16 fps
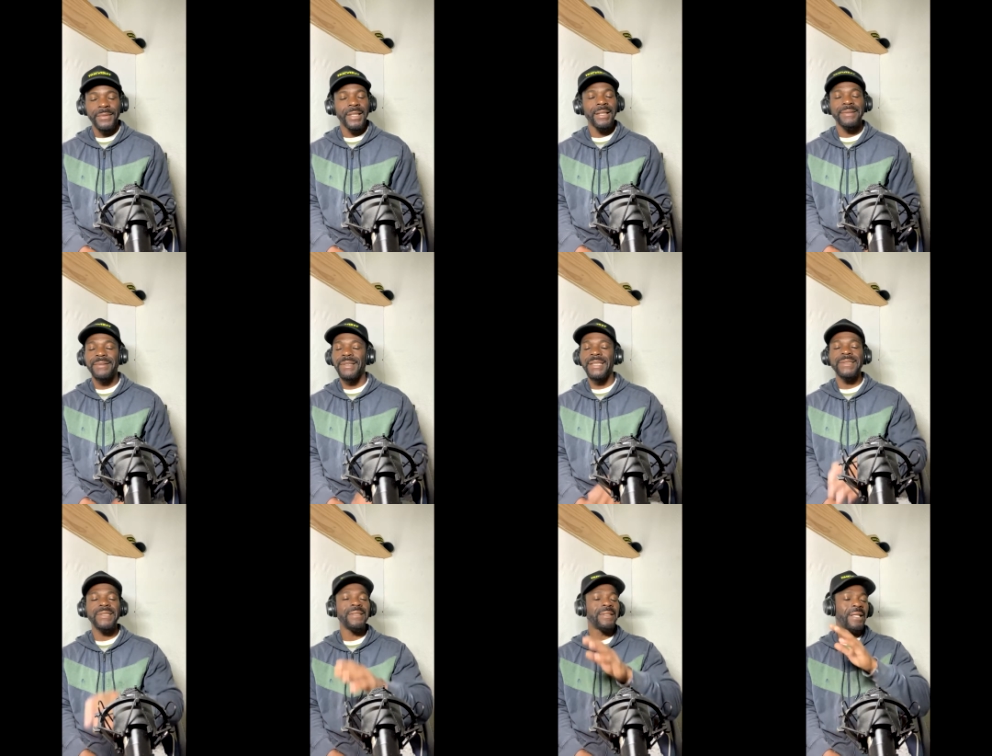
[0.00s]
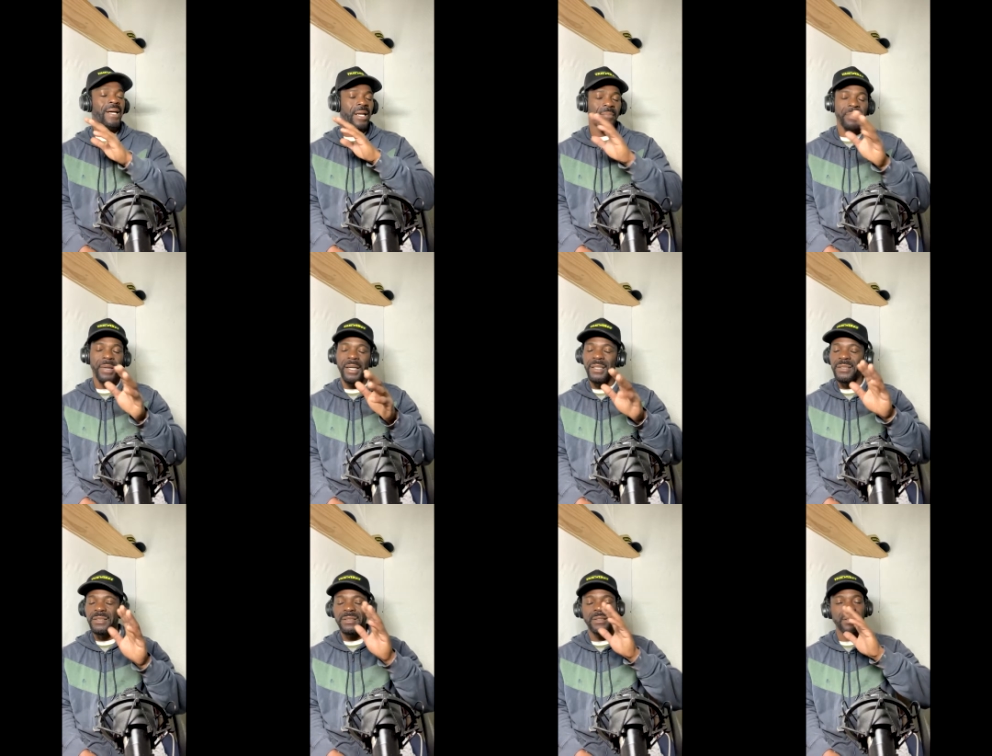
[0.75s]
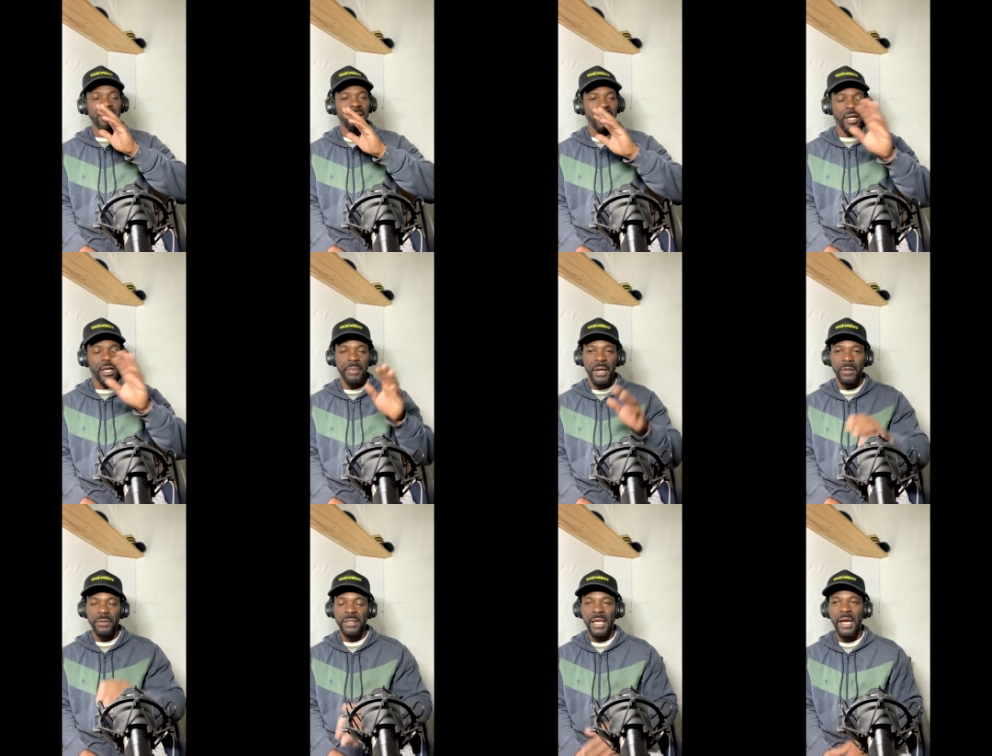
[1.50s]
It's not about
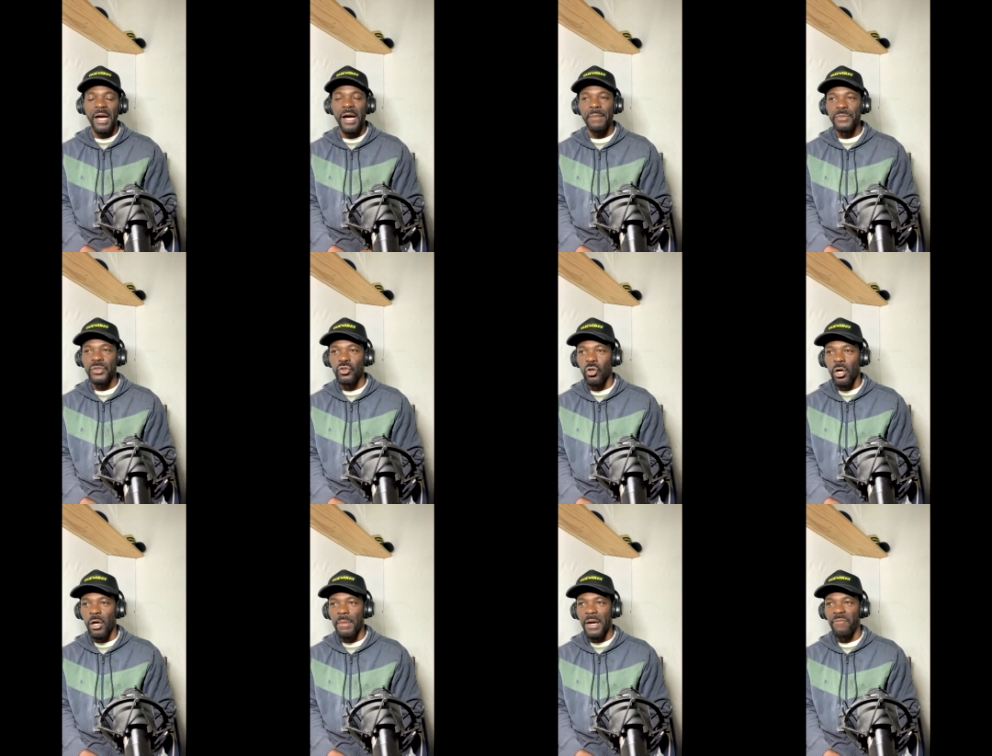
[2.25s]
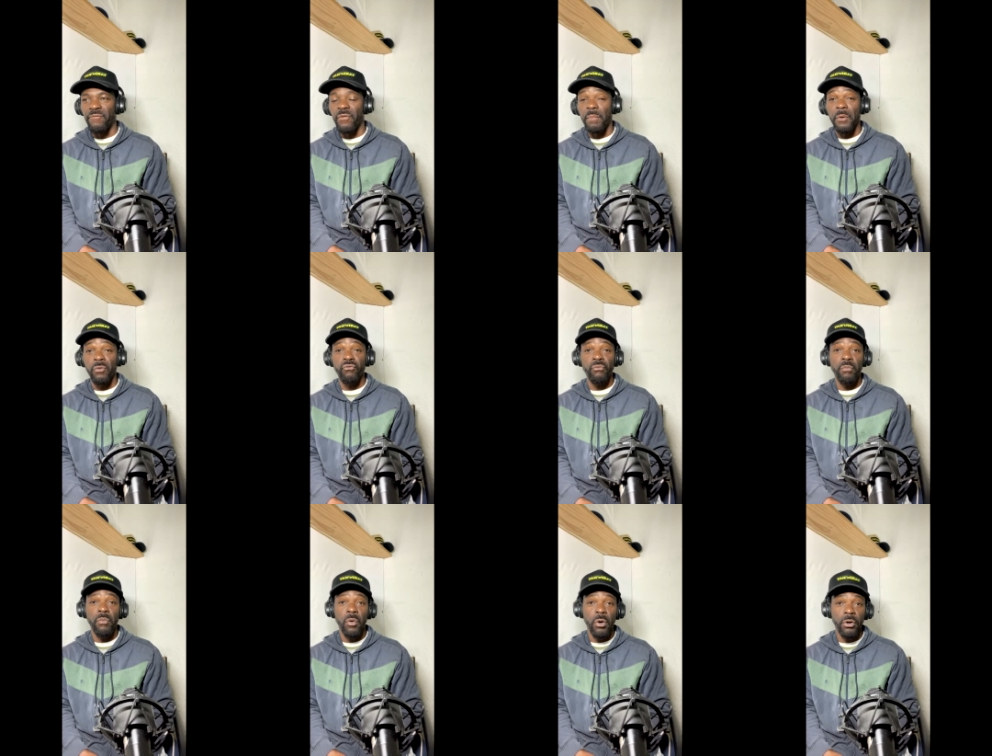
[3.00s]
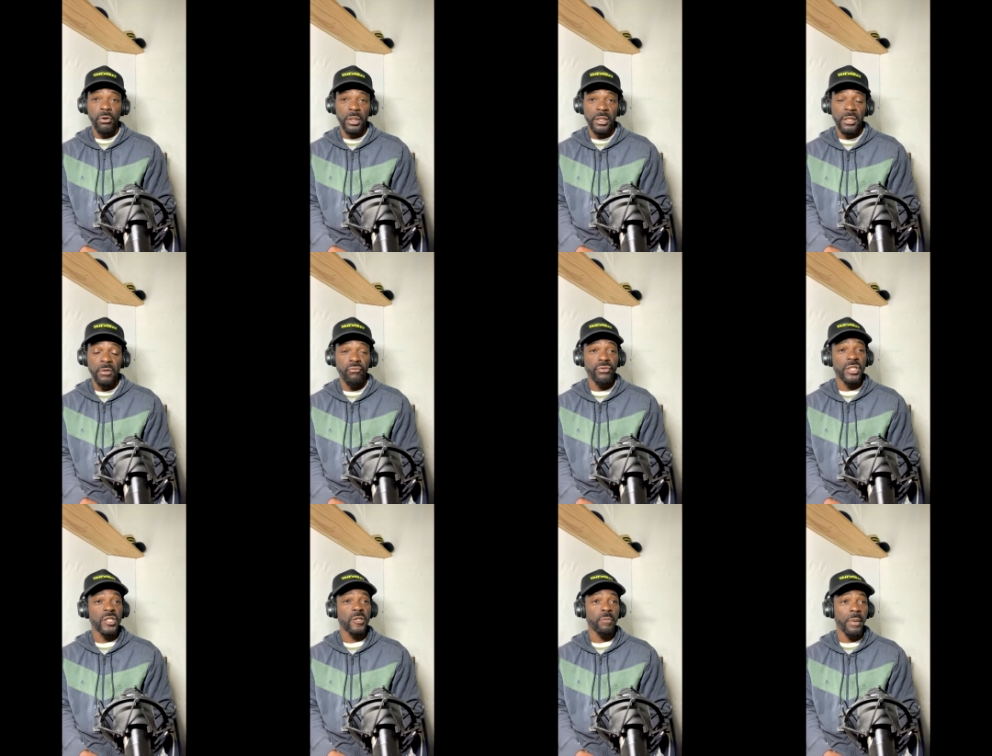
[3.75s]
that. I'm talking about from a morally
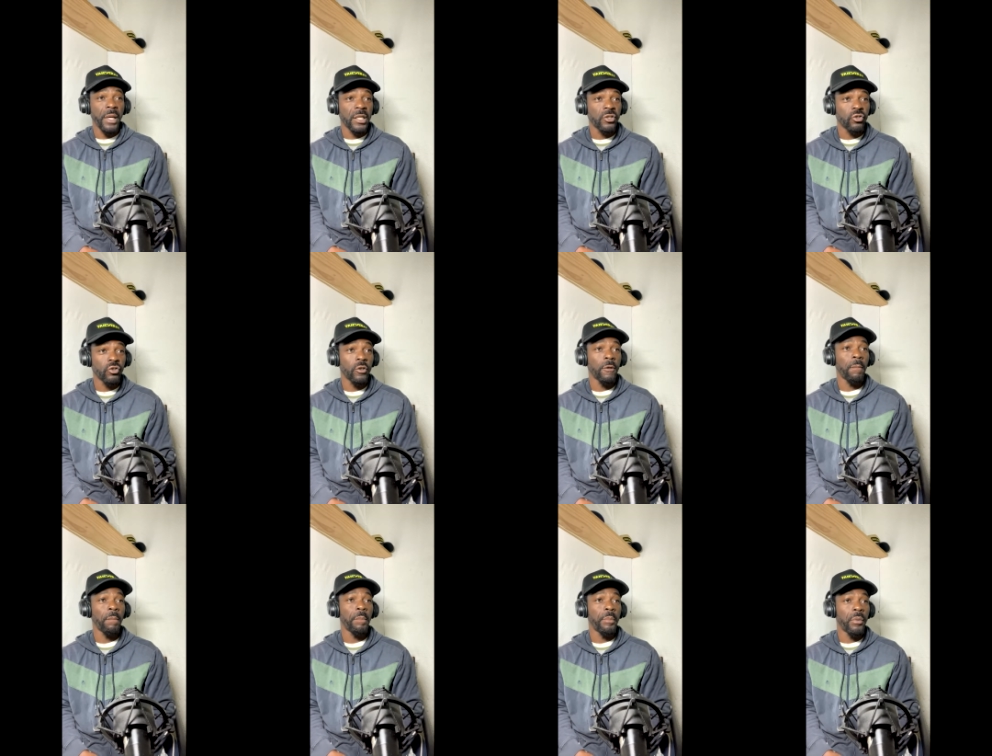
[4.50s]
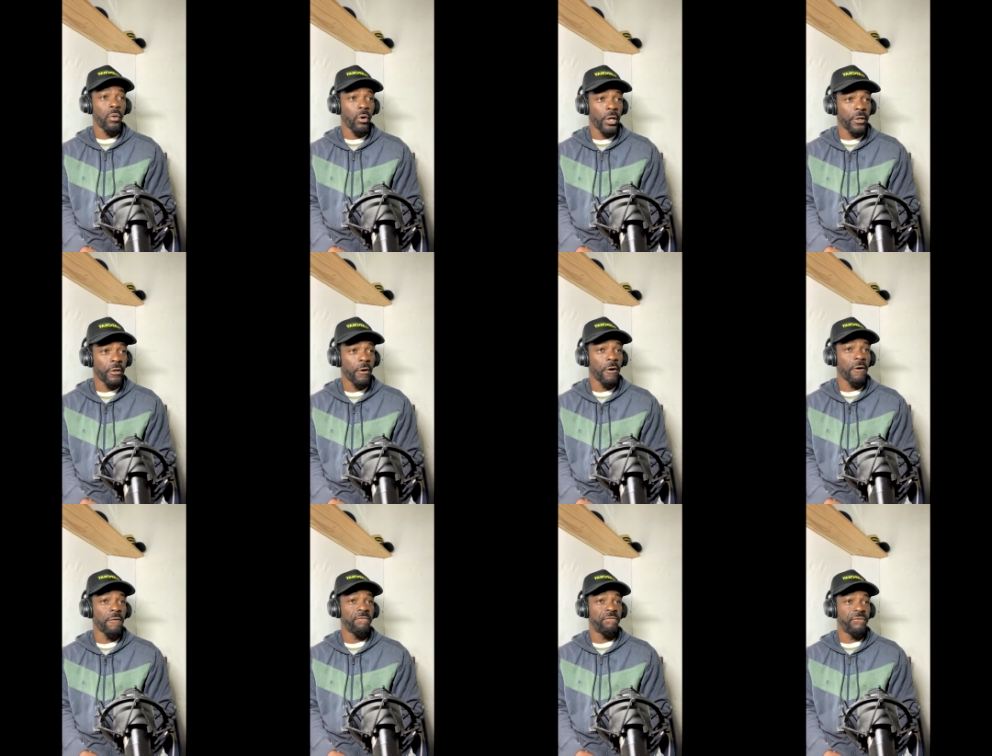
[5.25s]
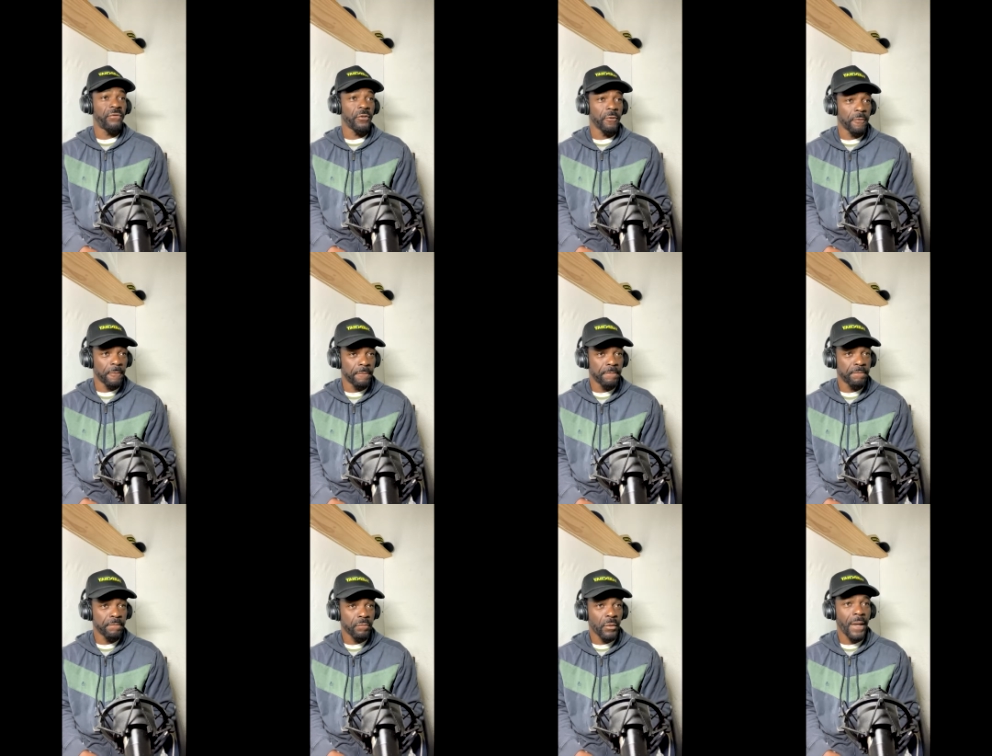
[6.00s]
respectful point of view.
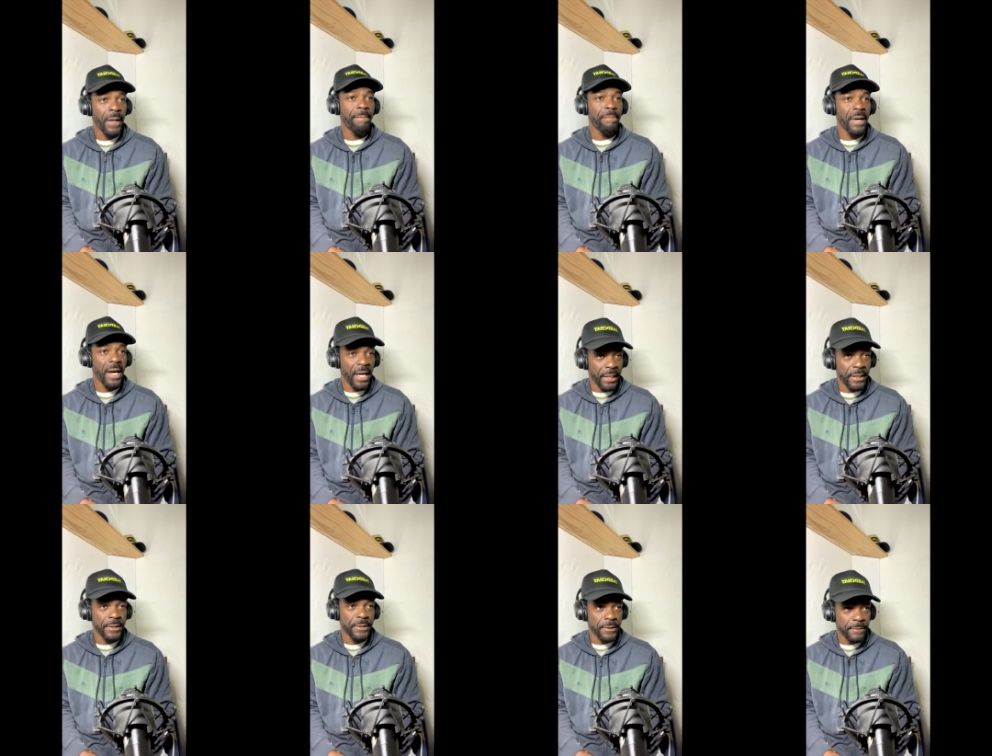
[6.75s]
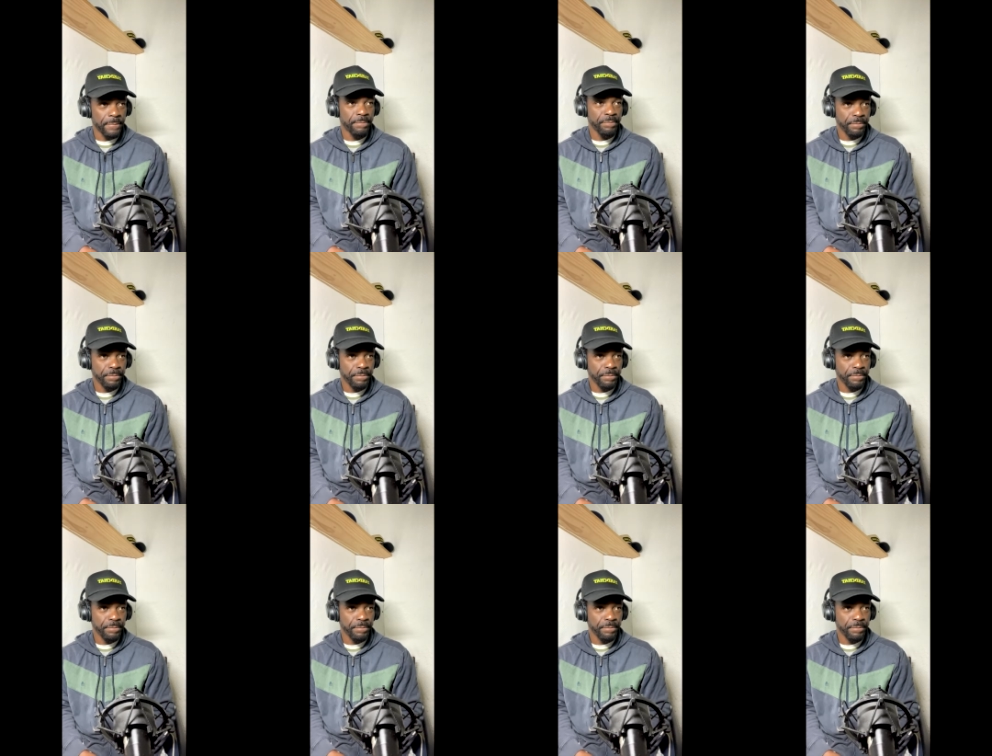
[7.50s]
Modest.